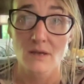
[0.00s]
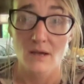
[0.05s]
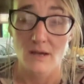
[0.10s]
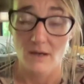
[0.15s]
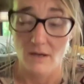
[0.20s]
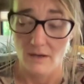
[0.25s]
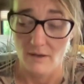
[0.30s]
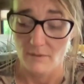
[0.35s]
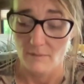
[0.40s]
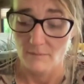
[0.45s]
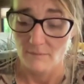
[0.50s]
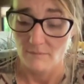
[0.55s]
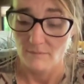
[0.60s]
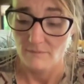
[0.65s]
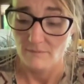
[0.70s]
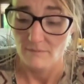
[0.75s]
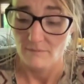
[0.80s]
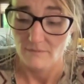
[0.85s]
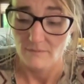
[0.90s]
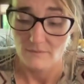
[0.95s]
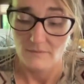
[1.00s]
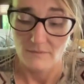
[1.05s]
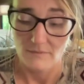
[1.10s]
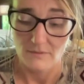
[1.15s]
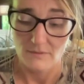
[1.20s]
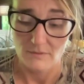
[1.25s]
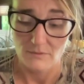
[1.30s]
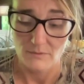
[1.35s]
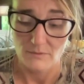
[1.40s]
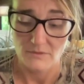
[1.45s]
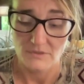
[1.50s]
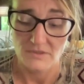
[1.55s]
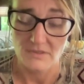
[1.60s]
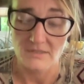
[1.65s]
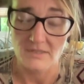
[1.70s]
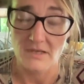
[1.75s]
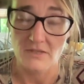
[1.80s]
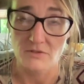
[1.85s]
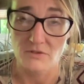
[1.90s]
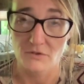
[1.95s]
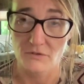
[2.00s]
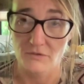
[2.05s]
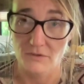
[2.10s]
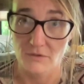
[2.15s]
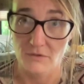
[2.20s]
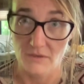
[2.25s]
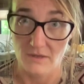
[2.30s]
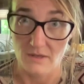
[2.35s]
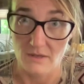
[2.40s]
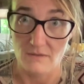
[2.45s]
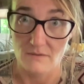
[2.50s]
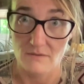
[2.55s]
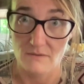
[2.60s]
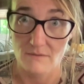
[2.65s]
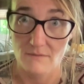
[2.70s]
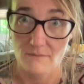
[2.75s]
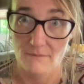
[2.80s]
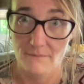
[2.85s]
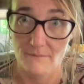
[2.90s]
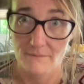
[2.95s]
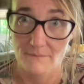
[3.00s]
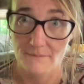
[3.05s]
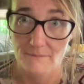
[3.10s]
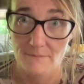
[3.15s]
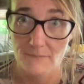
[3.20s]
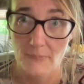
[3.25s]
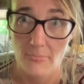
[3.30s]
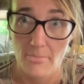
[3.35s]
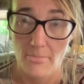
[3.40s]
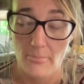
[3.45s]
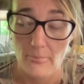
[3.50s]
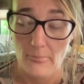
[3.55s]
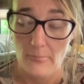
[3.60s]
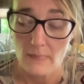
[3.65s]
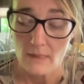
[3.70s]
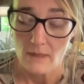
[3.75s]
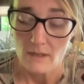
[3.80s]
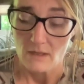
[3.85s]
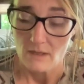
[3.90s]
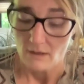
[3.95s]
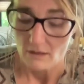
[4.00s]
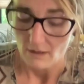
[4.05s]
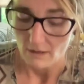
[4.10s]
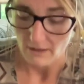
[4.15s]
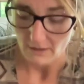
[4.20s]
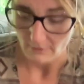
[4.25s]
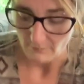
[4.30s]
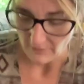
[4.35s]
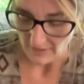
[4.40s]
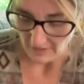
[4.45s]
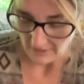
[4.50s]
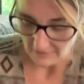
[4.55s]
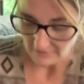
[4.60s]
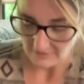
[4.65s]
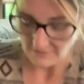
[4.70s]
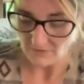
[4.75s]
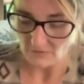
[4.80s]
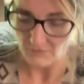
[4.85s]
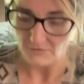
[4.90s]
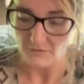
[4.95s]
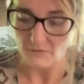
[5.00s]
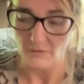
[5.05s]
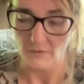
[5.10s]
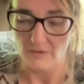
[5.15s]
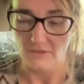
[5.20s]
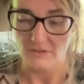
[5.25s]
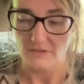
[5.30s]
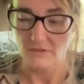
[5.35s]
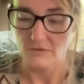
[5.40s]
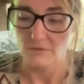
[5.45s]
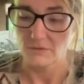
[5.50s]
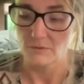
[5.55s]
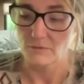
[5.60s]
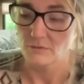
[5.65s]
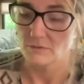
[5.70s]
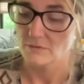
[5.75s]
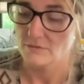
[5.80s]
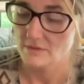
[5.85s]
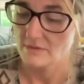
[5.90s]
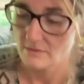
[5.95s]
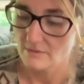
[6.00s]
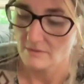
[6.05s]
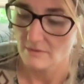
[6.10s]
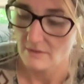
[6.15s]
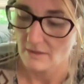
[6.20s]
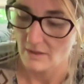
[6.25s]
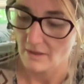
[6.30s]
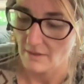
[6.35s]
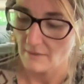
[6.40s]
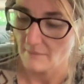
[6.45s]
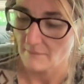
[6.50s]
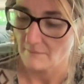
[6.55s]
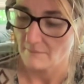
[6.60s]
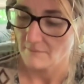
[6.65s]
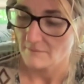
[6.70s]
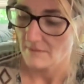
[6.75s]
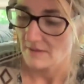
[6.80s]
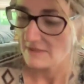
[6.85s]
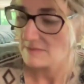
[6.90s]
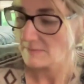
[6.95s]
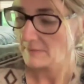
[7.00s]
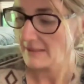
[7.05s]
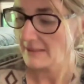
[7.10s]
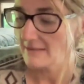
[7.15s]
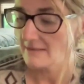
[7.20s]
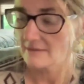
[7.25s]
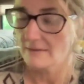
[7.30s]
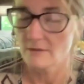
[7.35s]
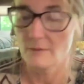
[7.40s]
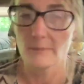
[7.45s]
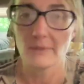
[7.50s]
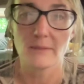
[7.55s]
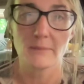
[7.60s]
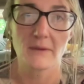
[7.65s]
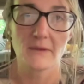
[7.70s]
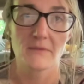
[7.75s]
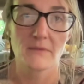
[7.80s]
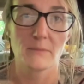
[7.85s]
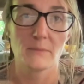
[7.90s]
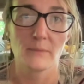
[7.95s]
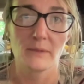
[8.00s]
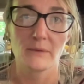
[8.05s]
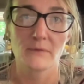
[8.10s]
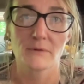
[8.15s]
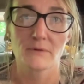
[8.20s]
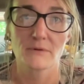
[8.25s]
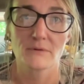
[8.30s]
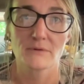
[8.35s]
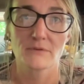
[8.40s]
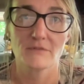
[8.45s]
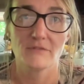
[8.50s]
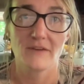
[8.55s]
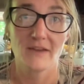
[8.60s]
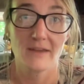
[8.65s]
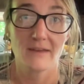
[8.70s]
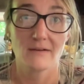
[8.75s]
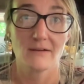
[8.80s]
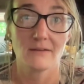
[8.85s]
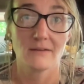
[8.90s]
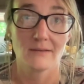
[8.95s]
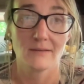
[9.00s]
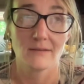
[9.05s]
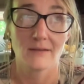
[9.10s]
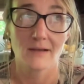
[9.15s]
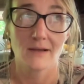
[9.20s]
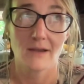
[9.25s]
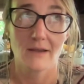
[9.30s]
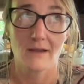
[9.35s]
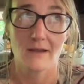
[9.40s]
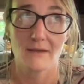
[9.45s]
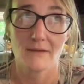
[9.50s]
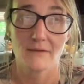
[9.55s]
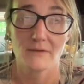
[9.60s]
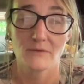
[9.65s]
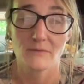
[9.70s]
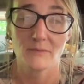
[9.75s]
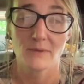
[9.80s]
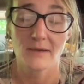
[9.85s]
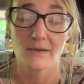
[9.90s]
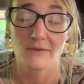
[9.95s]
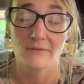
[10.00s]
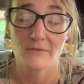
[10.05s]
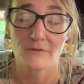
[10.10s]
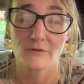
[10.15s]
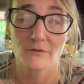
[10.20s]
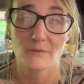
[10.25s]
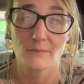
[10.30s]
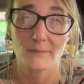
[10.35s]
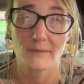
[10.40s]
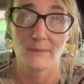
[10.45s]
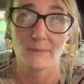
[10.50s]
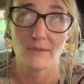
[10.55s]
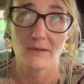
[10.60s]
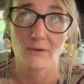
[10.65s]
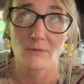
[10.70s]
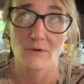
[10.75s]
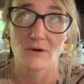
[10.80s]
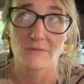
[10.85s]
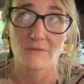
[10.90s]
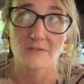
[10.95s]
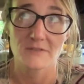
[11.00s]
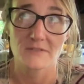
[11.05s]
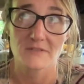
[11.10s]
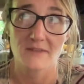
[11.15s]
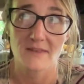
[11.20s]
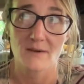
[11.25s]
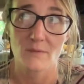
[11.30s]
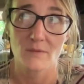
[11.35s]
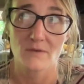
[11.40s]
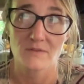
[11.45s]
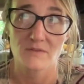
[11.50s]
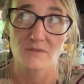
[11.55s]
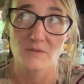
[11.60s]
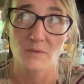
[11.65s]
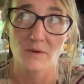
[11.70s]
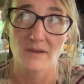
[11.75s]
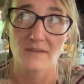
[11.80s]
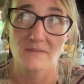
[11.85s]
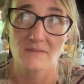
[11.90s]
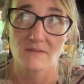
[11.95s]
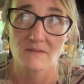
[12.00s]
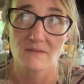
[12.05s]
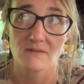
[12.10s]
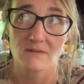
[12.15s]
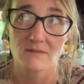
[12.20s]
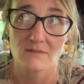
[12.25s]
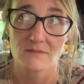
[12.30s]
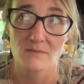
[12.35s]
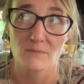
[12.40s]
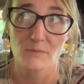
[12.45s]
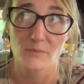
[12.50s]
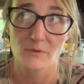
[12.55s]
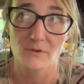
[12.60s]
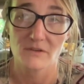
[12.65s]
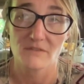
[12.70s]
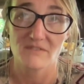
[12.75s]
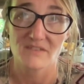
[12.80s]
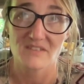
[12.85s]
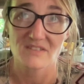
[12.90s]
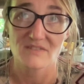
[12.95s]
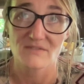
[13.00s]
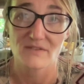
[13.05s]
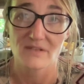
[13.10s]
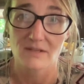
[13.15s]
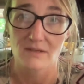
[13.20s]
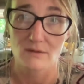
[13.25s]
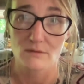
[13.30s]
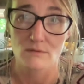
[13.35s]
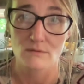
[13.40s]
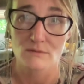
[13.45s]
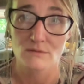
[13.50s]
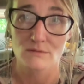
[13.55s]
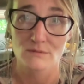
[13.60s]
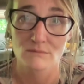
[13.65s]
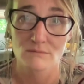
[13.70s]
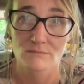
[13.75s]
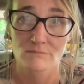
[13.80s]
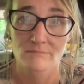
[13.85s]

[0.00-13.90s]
We're just going to touch on a few things. And it's also going to explain a little bit about the mirrored veil. You might have heard me make a reference to that once or twice in some previous videos.